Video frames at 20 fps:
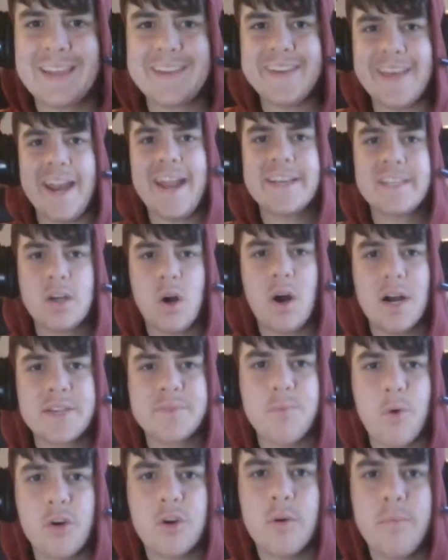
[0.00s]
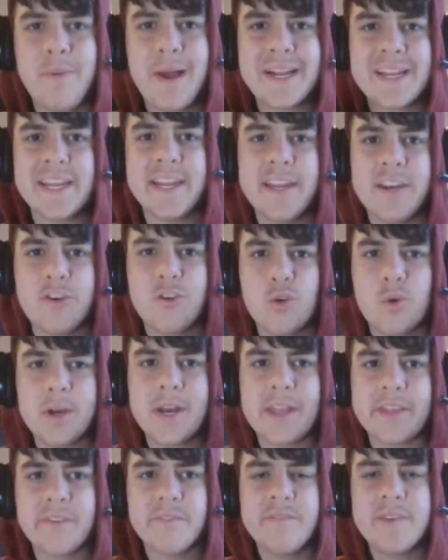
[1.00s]
G'day guys, welcome back into
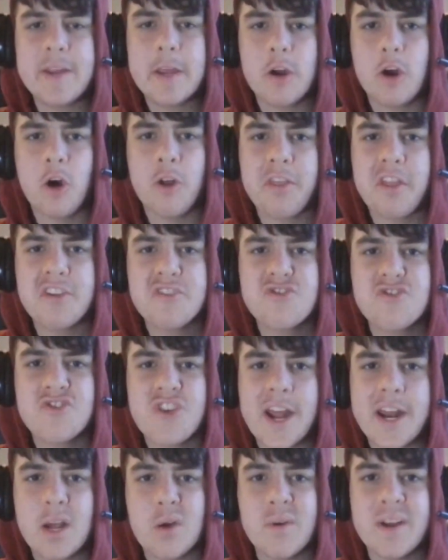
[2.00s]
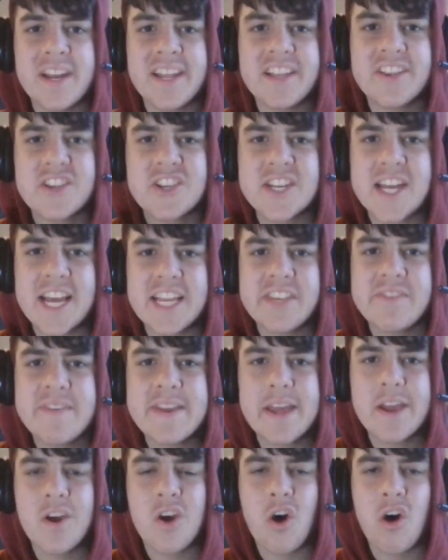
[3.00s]
another video on the channel and in today's
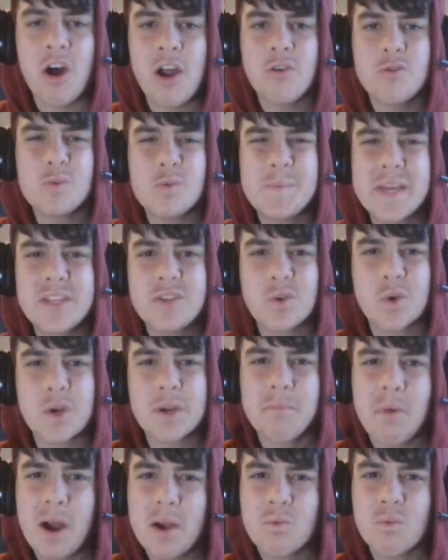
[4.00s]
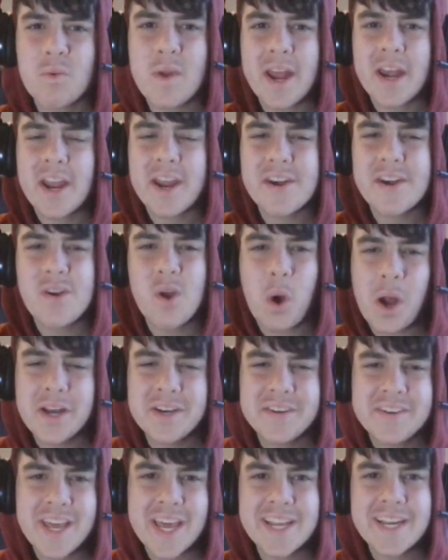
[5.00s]
video I will be doing my round
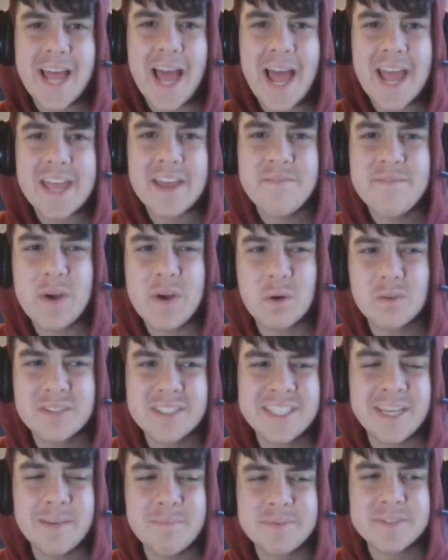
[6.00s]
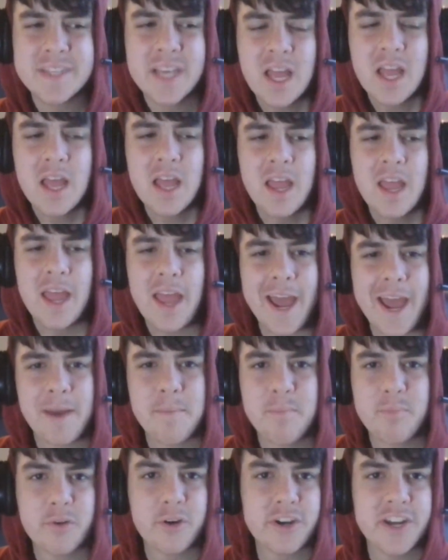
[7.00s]
19 AFL tips
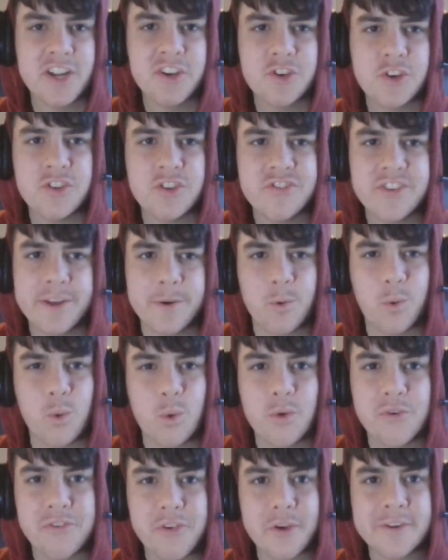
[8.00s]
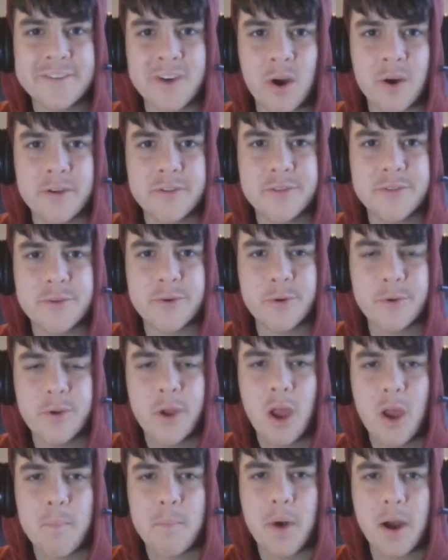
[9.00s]
and predictions and also going through
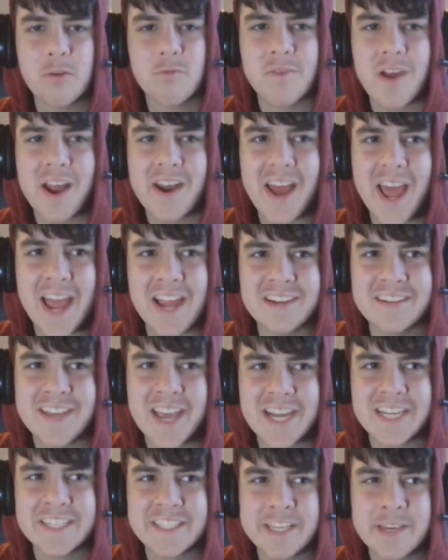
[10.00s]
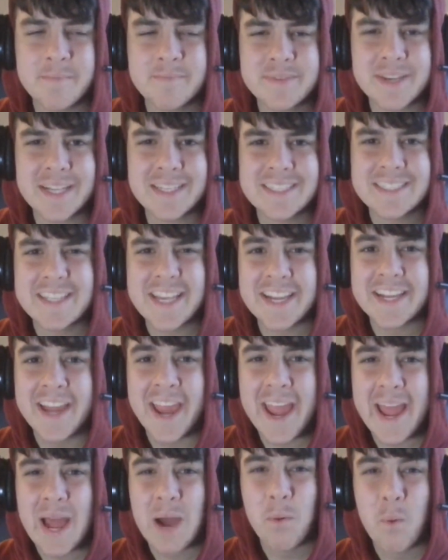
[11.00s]
my round 18 tips and seeing
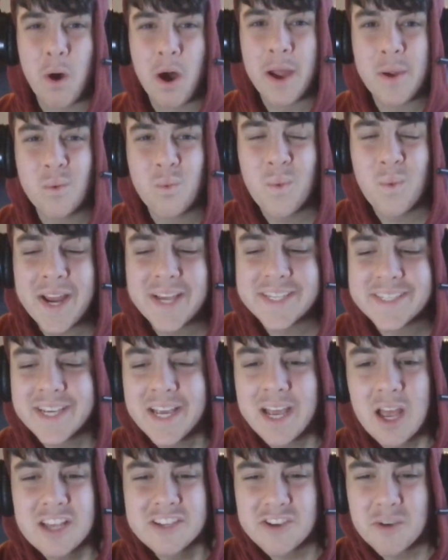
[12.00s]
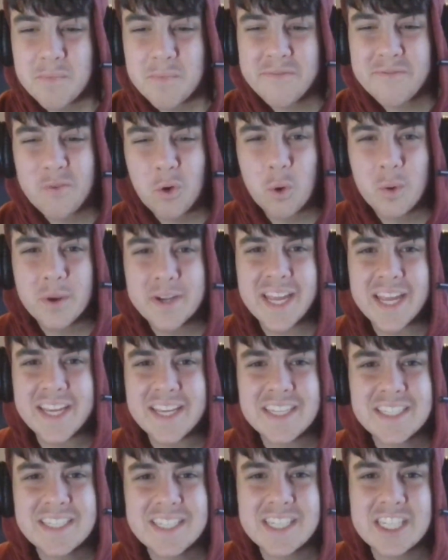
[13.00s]
how I went. So before we get
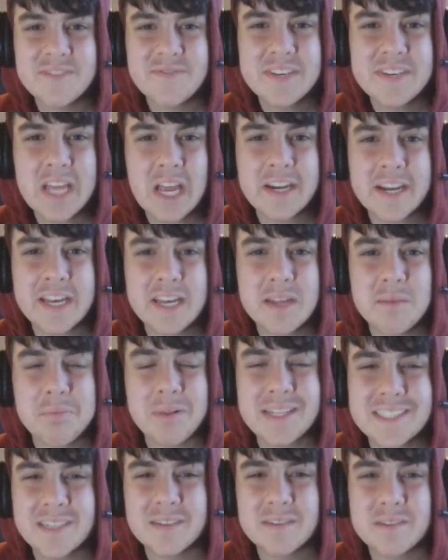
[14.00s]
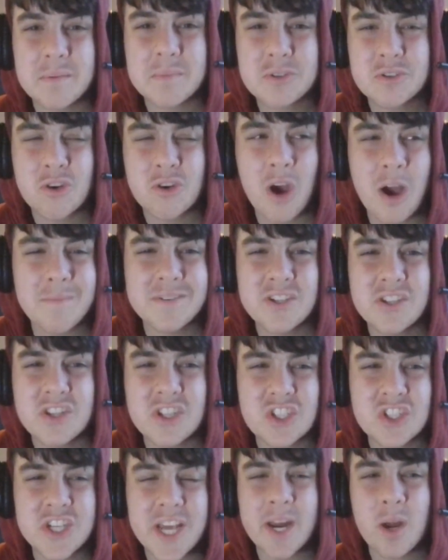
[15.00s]
into this video, can you please subscribe to the
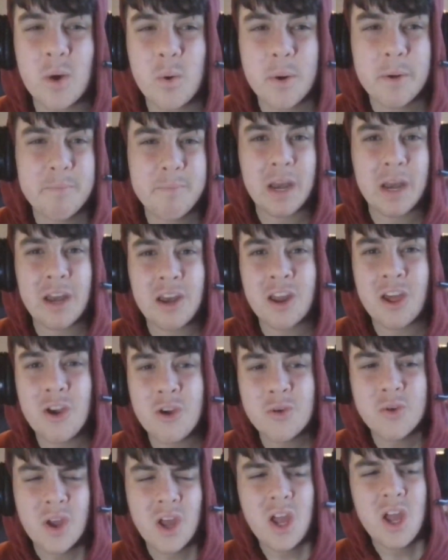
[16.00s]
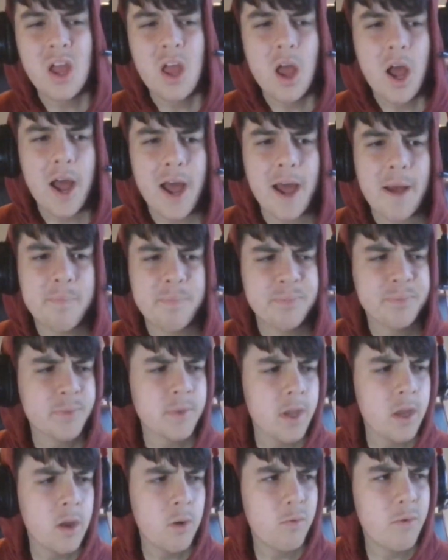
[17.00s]
channel below? Um,
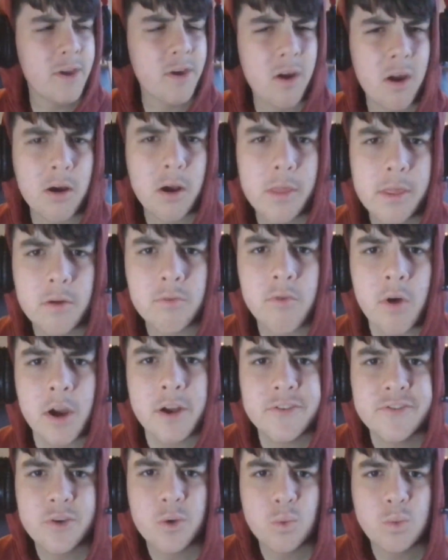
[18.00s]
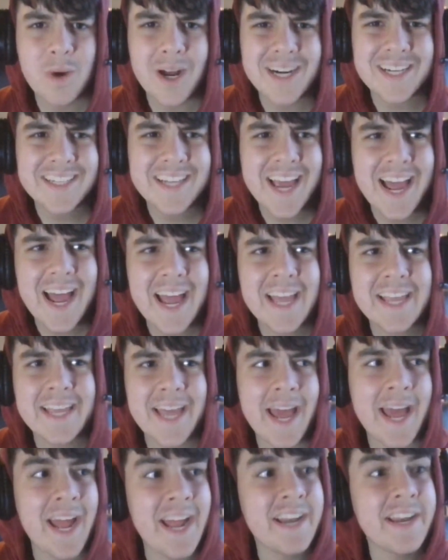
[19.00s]
we are on the road to 1k
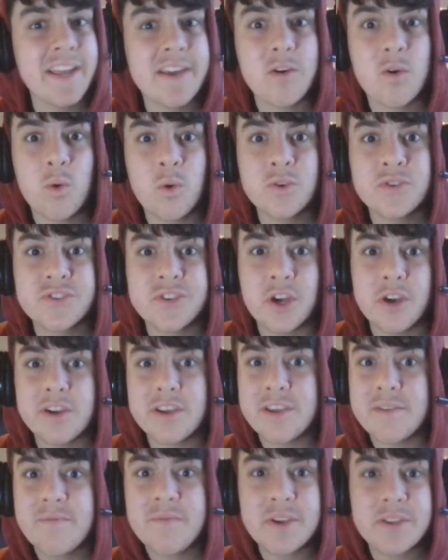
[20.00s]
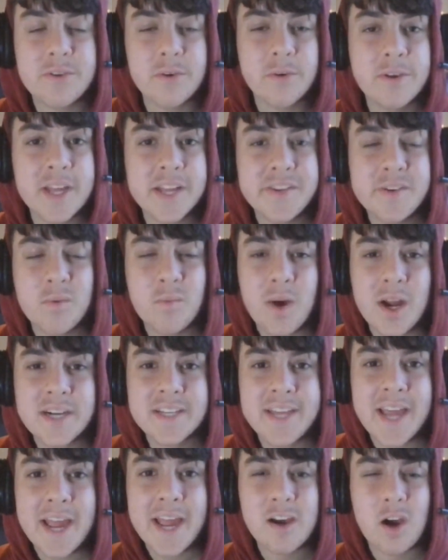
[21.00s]
and also if we do get to
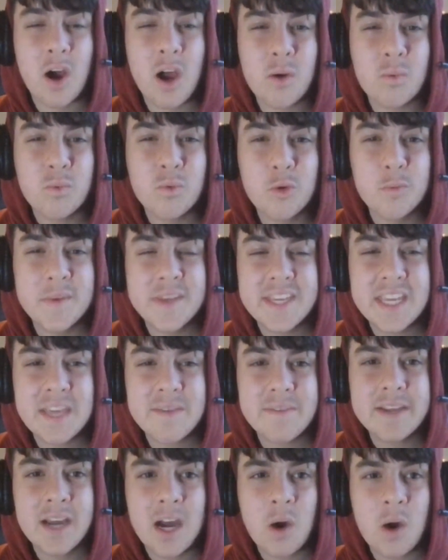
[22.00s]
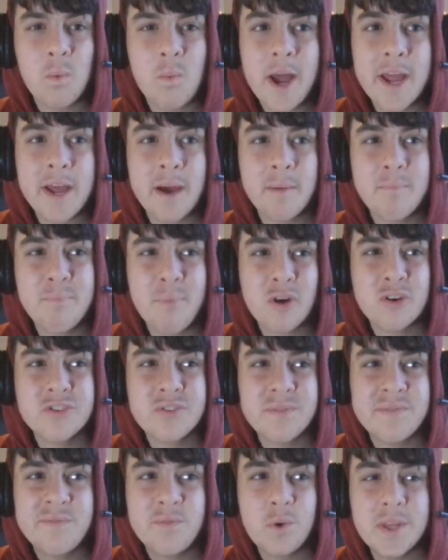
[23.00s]
1k I will be giving away a box
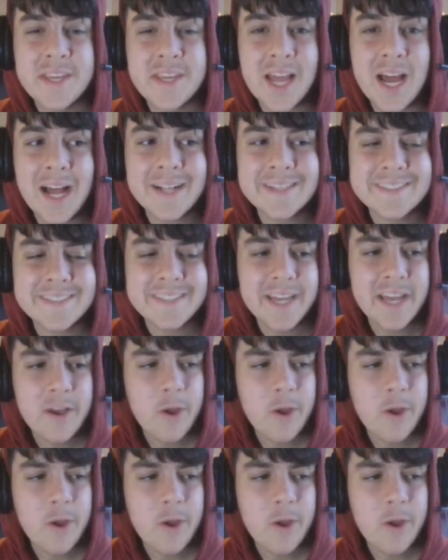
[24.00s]
of footy cards